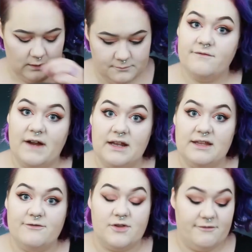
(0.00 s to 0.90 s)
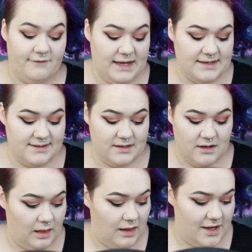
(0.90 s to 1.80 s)
And finally, for the face,
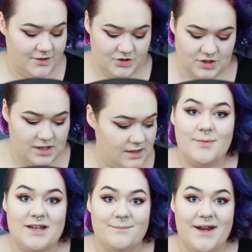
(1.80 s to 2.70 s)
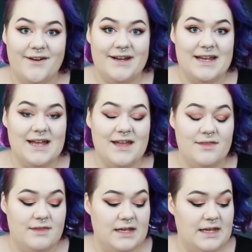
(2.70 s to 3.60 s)
blush. We'll be comparing
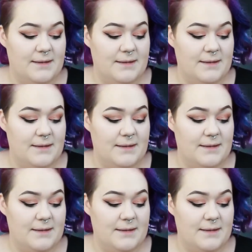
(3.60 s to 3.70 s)
the